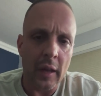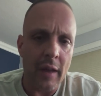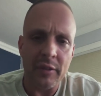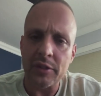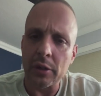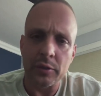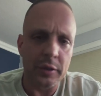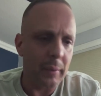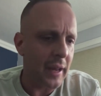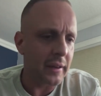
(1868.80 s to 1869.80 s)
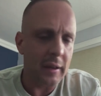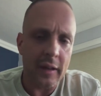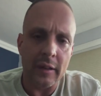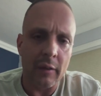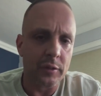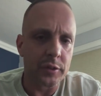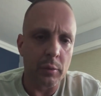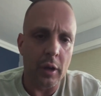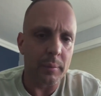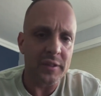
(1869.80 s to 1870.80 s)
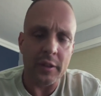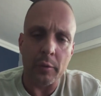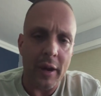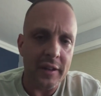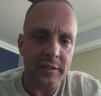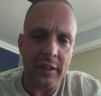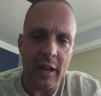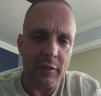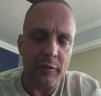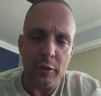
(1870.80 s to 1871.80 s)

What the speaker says: Having children, man, it levels you up. It's the greatest thing ever.